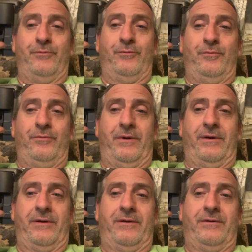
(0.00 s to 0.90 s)

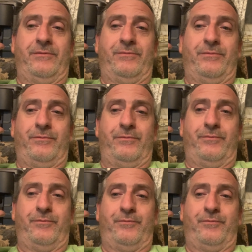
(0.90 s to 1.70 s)
Nothing is said.